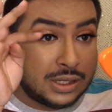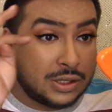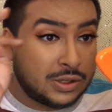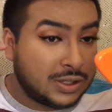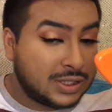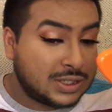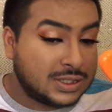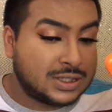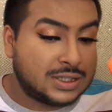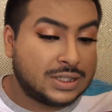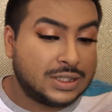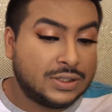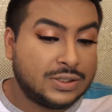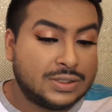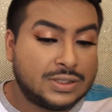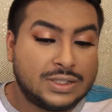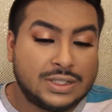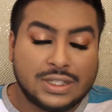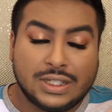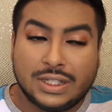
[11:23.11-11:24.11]
You can still
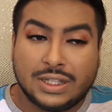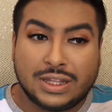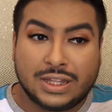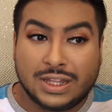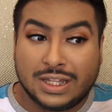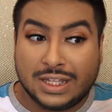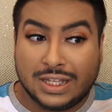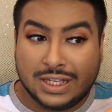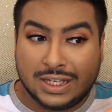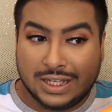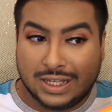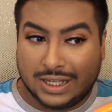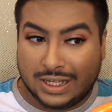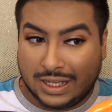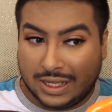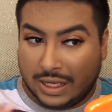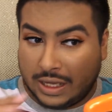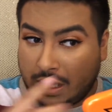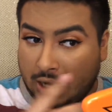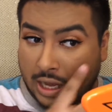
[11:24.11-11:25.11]
see
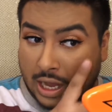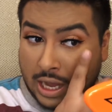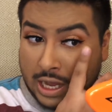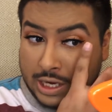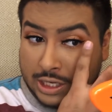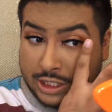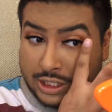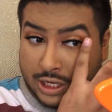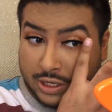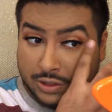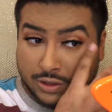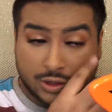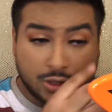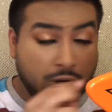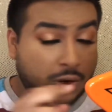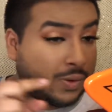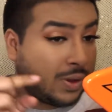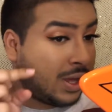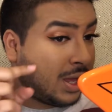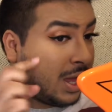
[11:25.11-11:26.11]
the eyeshadow
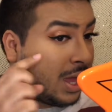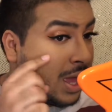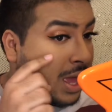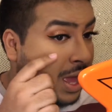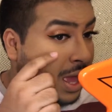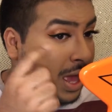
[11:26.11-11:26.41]
through it.